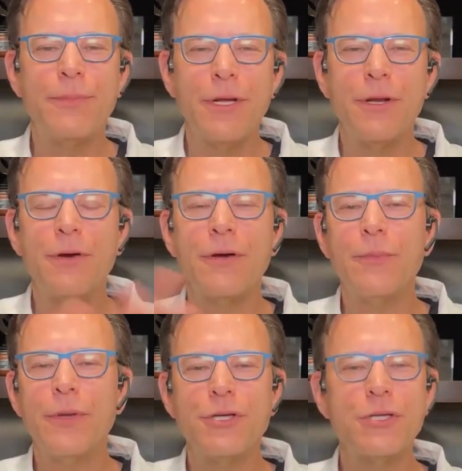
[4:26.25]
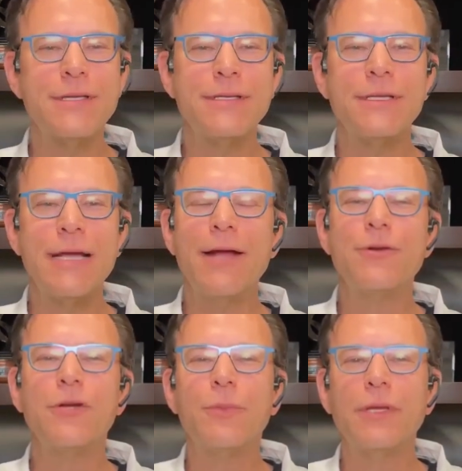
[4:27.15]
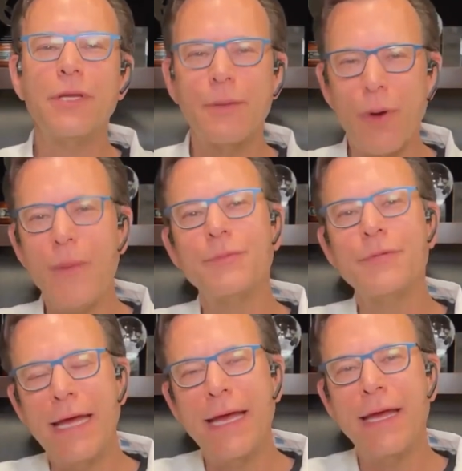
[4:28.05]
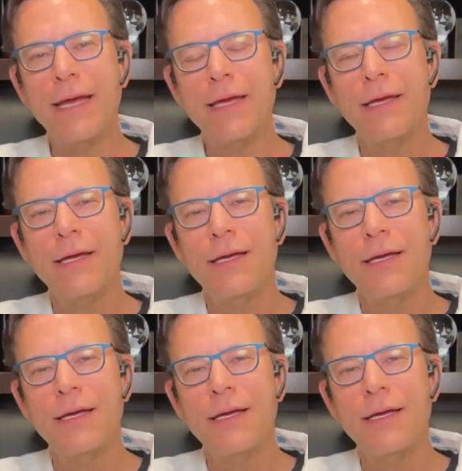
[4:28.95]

It would be just natural. But the problem today,